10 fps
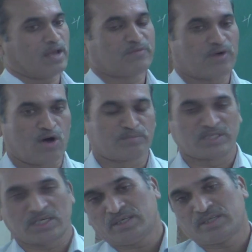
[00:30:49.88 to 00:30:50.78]
and form
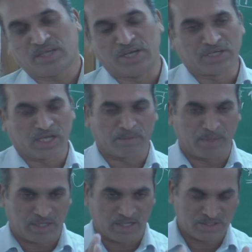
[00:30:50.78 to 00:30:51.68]
the
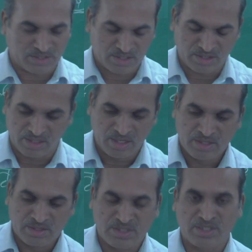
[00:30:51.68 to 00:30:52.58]
intermediate.
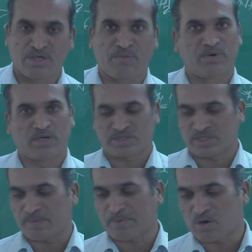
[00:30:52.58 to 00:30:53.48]
This is the first
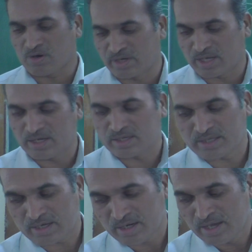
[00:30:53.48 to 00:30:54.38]
step occur here
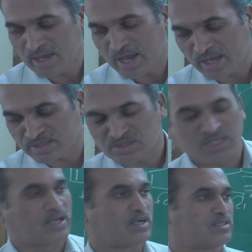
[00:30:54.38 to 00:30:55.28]
there, and
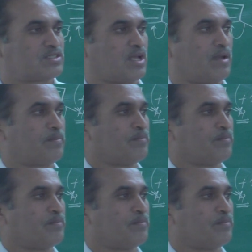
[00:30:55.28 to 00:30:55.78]
second step